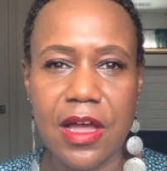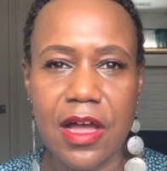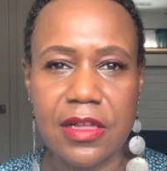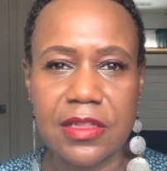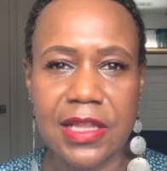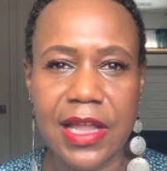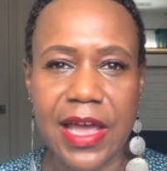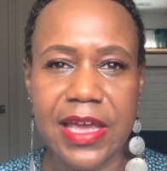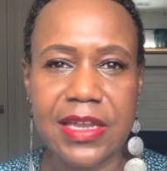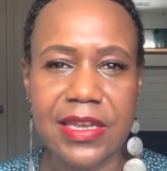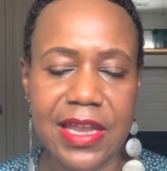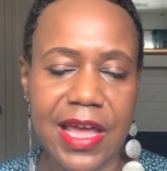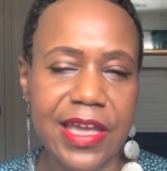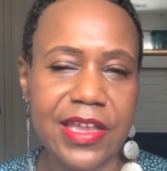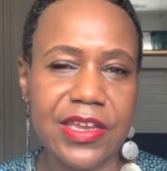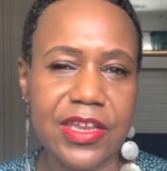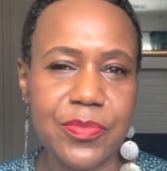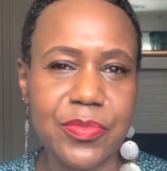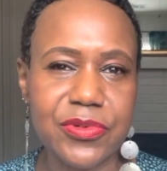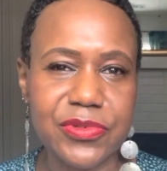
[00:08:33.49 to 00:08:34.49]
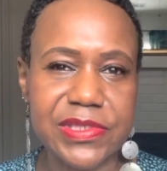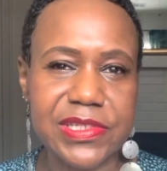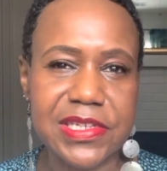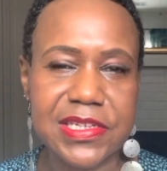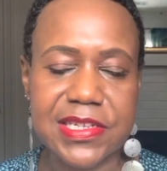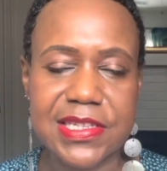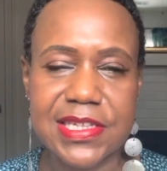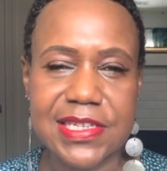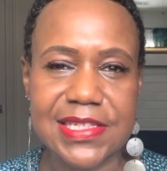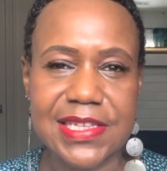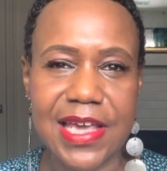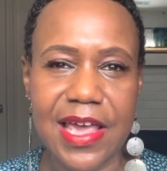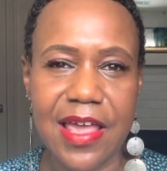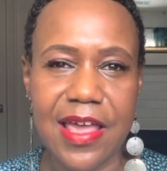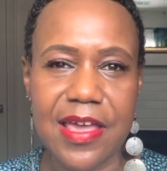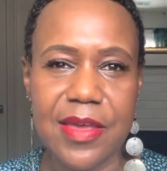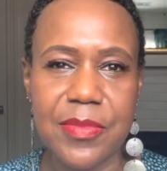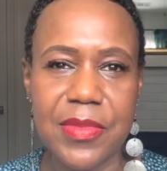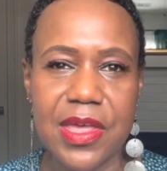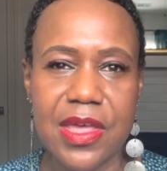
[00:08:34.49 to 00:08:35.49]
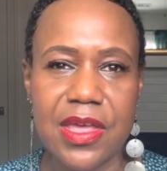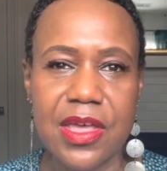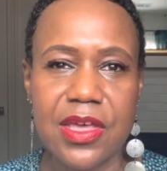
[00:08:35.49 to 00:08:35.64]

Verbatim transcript: like 90% of the time.